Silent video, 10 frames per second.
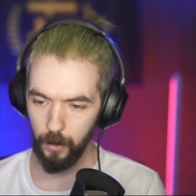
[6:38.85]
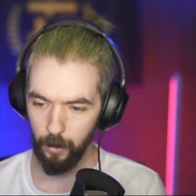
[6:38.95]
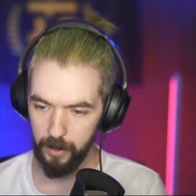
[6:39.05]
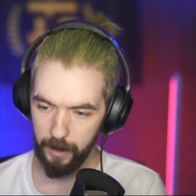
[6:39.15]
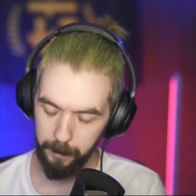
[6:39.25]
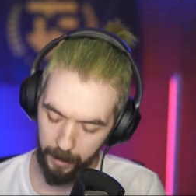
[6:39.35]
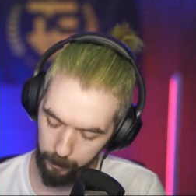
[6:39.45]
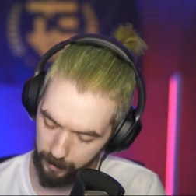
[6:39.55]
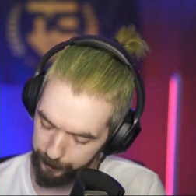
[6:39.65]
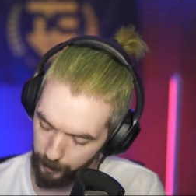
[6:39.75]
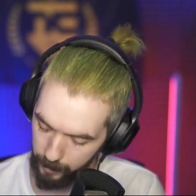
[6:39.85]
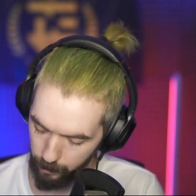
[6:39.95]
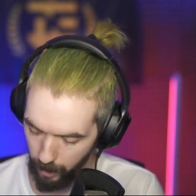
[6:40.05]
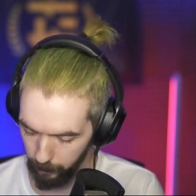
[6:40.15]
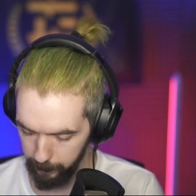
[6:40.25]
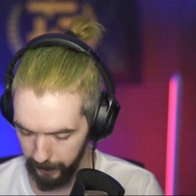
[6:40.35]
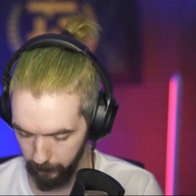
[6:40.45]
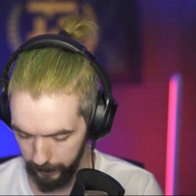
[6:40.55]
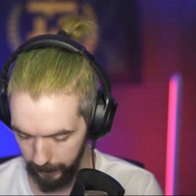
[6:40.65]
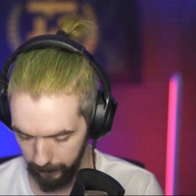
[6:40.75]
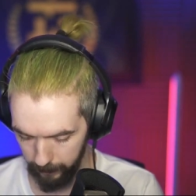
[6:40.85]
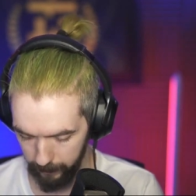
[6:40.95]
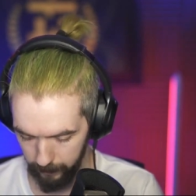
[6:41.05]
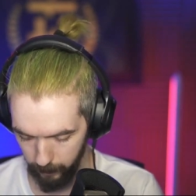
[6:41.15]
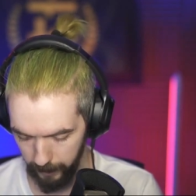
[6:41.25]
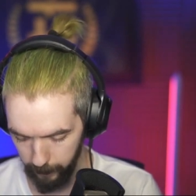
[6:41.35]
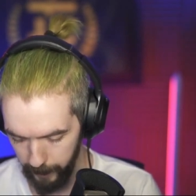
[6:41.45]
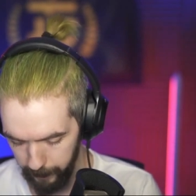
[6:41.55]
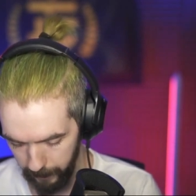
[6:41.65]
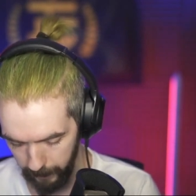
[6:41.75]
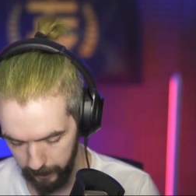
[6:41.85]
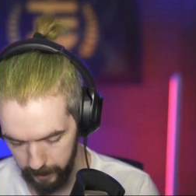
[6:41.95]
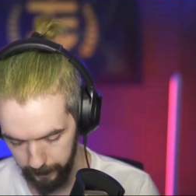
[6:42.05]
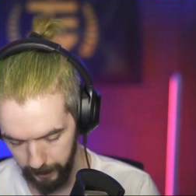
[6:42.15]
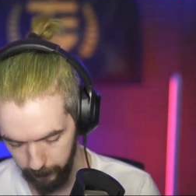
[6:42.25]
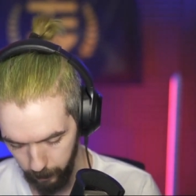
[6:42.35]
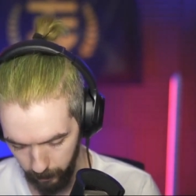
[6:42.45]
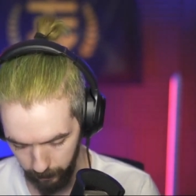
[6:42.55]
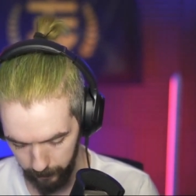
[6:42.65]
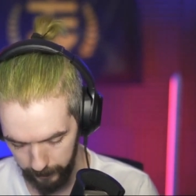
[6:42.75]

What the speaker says: I was like, man, what the fuck is wrong with me? Why are people not into me anymore?